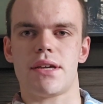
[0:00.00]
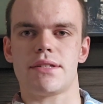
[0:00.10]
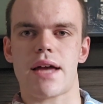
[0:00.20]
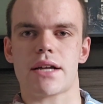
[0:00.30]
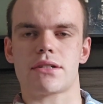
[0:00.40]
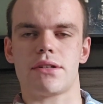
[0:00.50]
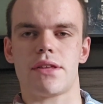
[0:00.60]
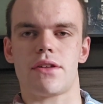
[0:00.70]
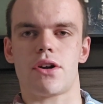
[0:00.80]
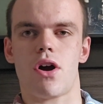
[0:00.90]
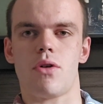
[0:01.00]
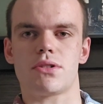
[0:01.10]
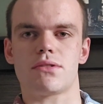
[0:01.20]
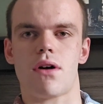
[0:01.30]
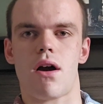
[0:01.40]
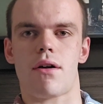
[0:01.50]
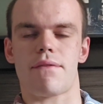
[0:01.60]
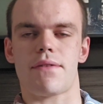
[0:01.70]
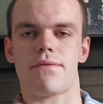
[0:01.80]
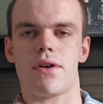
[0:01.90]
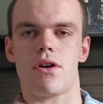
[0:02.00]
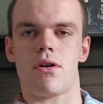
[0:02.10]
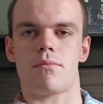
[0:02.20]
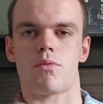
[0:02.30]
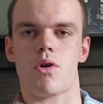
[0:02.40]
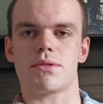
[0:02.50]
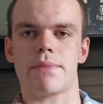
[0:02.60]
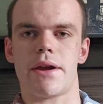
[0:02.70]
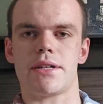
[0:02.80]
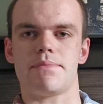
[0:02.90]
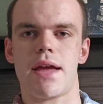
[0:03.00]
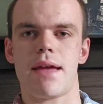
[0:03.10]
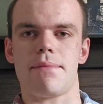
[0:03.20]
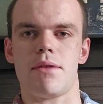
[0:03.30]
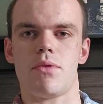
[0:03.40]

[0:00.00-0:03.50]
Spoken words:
he's actually the co-star of the film Rosemary's Baby,